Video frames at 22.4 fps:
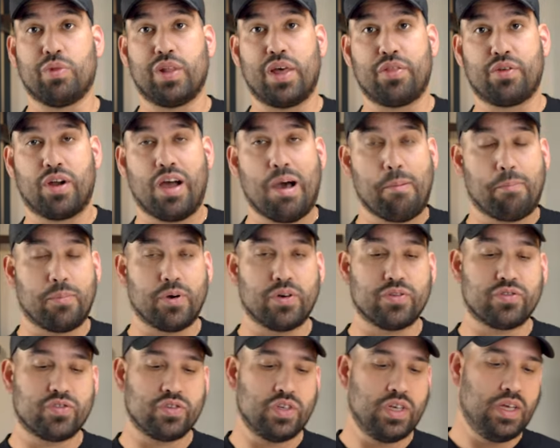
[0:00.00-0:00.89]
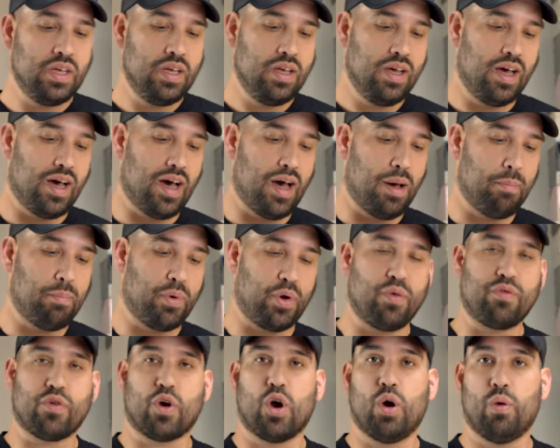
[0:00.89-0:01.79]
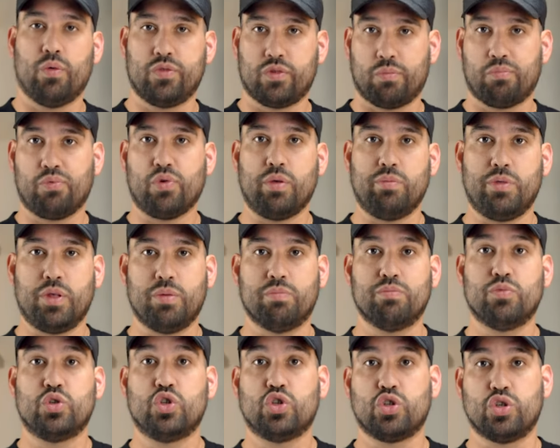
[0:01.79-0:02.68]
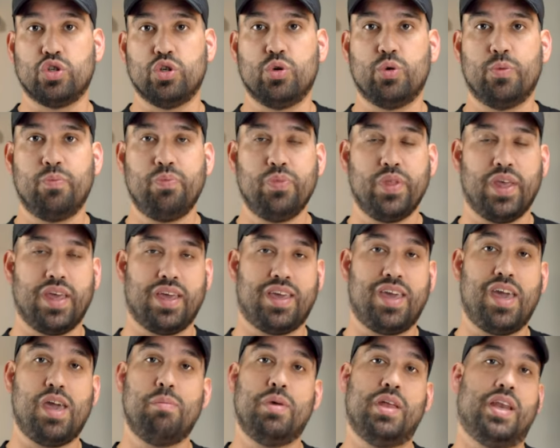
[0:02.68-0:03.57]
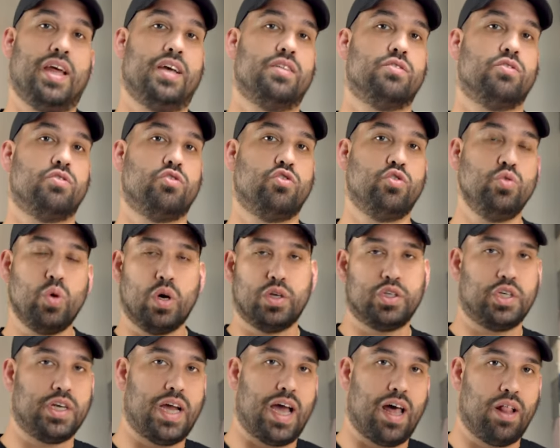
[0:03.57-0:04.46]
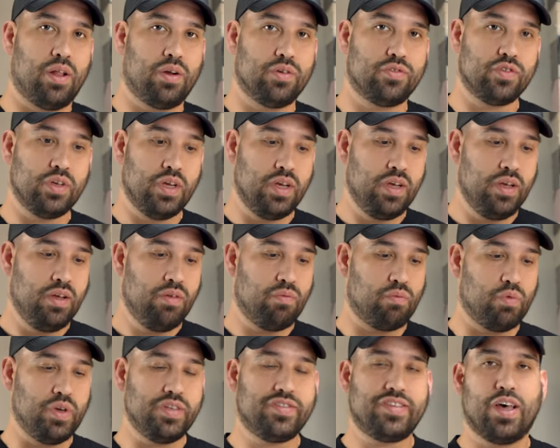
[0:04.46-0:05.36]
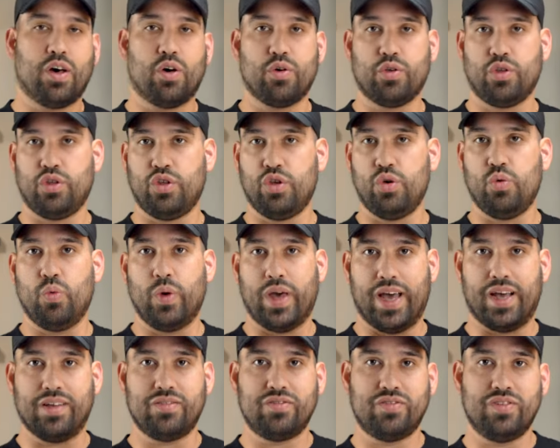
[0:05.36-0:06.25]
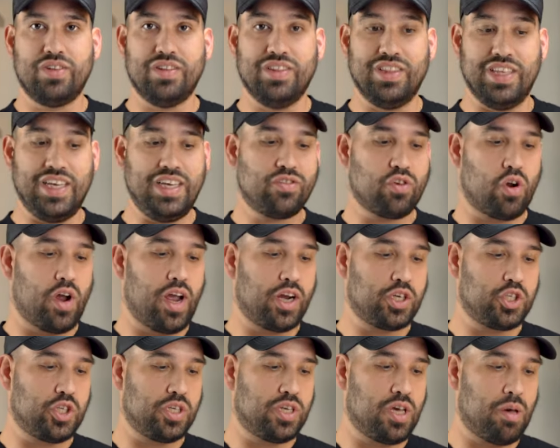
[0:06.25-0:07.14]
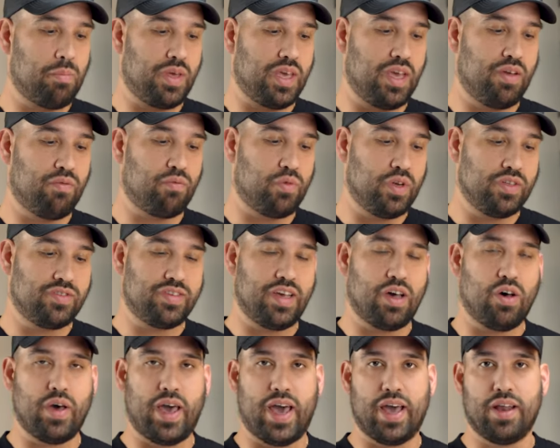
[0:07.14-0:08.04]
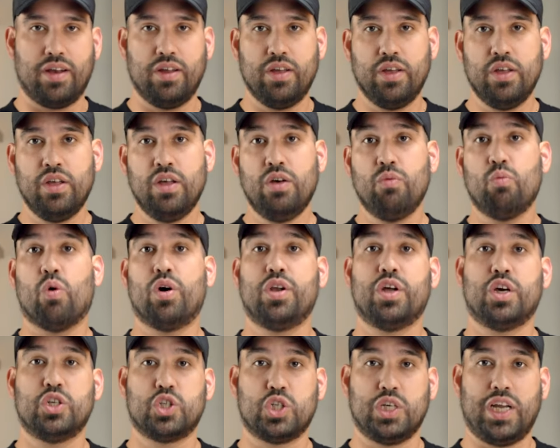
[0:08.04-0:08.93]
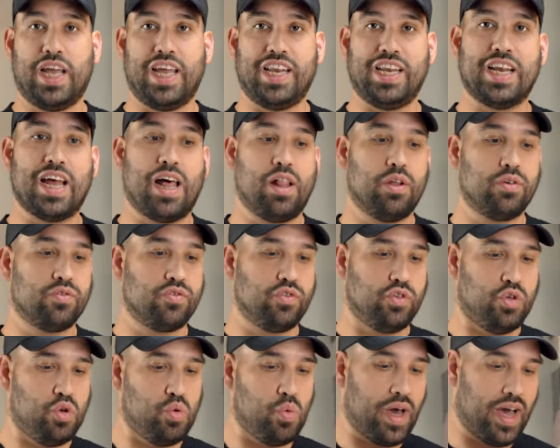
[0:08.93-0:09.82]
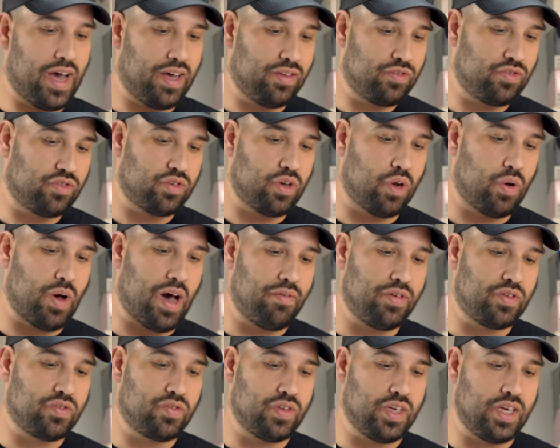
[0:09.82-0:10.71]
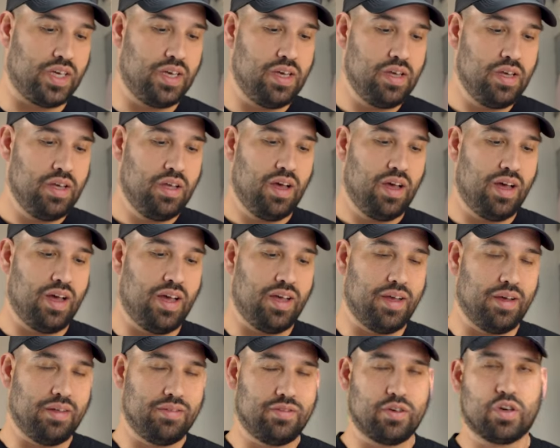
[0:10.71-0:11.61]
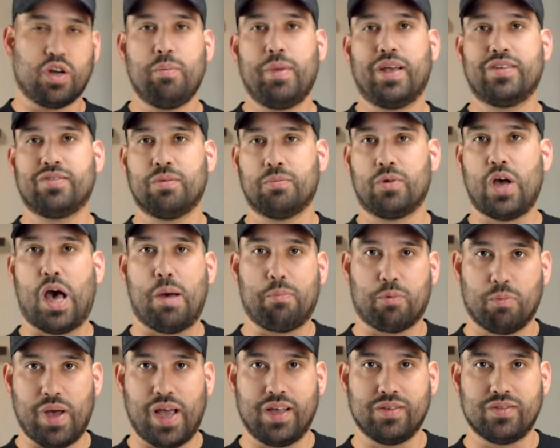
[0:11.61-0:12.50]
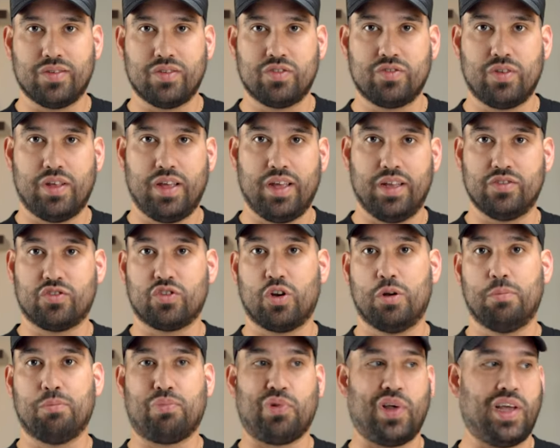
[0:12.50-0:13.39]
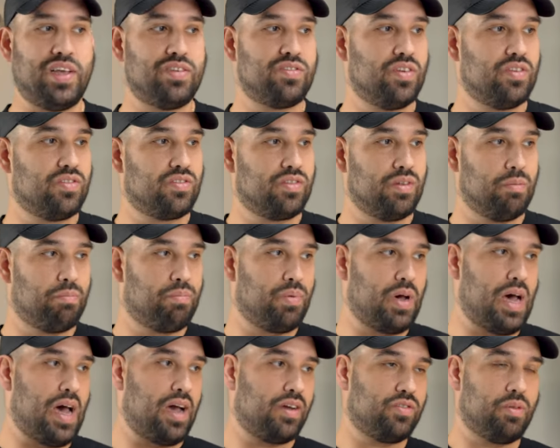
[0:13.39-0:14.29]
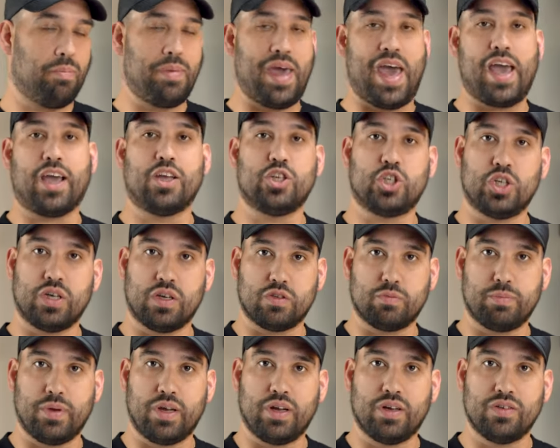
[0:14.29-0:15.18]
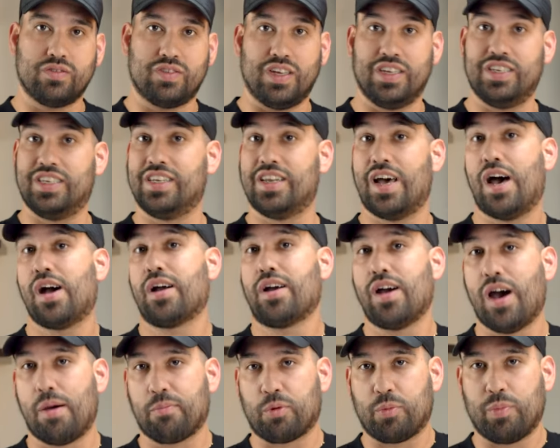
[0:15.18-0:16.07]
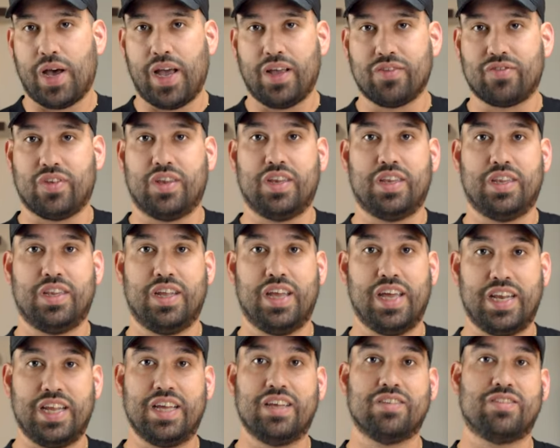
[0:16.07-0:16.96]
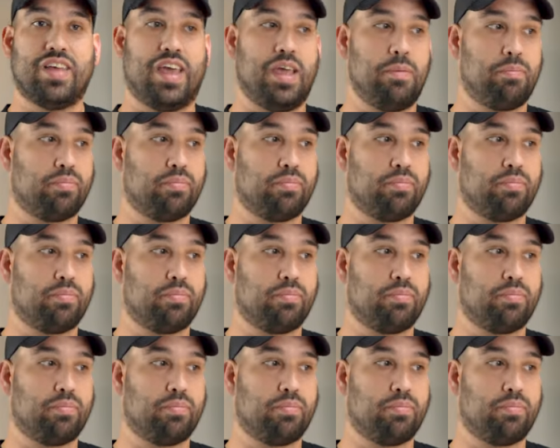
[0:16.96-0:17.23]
leather uppers, um, but overall it was a premium shoe. It came in at $200 retail US. These are actually coming in retail at $180 US. So obviously uh, they're going to make some compromises in certain places. The box, the packaging experience, they did not compromise, and it is a